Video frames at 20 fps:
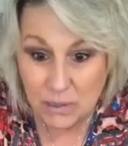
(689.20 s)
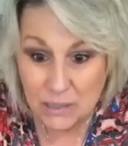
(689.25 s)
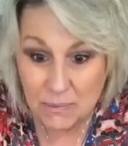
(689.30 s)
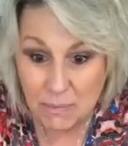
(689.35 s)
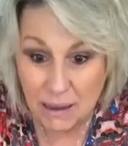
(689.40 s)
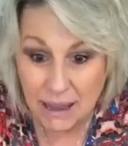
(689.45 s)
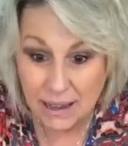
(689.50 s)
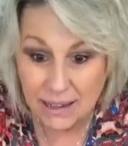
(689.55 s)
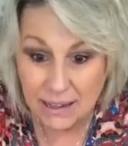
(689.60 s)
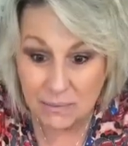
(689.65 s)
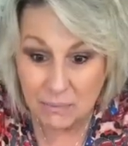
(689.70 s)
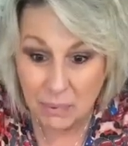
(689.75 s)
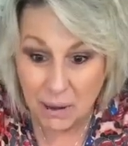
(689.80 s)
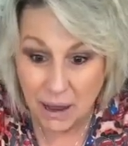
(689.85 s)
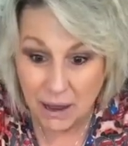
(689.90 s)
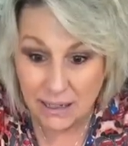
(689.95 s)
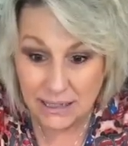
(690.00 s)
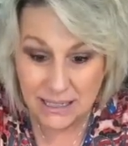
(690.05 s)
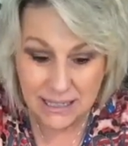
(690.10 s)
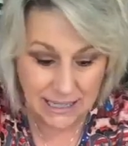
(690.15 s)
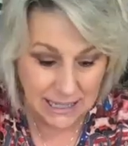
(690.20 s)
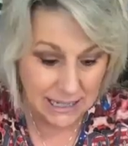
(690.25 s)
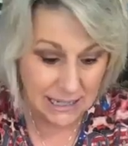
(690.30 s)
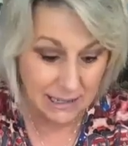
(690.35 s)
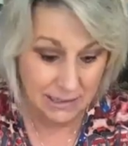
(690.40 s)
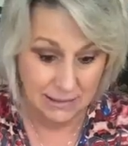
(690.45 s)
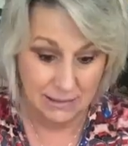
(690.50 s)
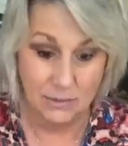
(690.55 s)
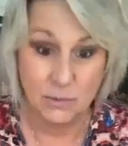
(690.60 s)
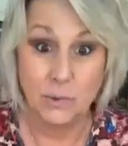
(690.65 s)
what was my
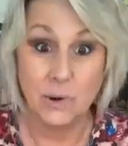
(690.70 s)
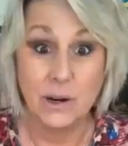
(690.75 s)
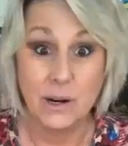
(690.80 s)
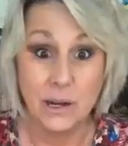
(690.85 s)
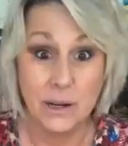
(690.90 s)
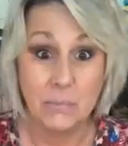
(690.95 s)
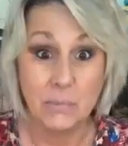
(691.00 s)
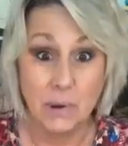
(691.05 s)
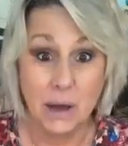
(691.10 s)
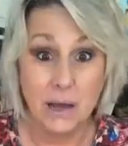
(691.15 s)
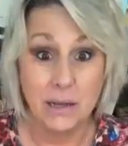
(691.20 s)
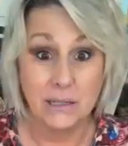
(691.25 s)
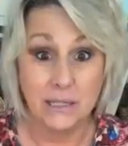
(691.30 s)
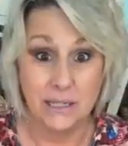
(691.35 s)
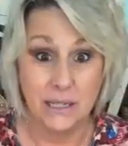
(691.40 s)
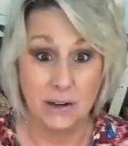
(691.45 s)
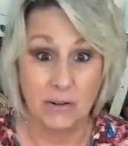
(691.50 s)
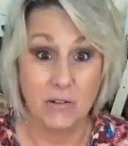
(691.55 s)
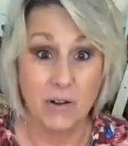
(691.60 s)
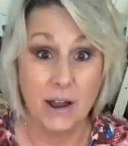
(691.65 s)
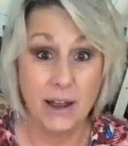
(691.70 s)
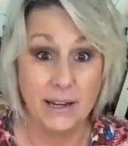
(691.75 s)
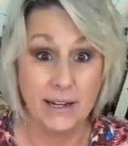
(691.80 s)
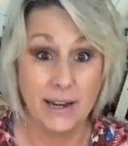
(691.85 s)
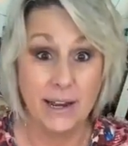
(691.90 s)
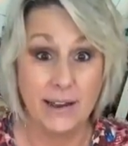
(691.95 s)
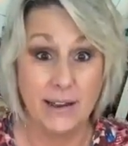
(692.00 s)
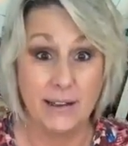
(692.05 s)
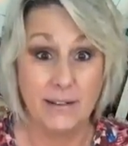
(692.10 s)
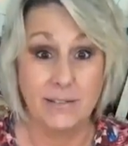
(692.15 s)
unboxing? We're unboxing
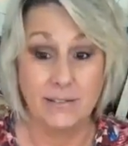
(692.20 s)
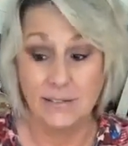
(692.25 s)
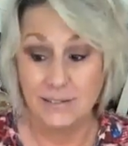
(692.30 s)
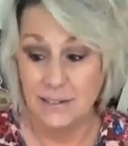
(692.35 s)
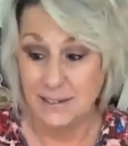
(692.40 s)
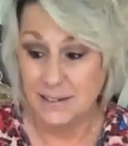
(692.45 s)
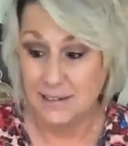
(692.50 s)
right now.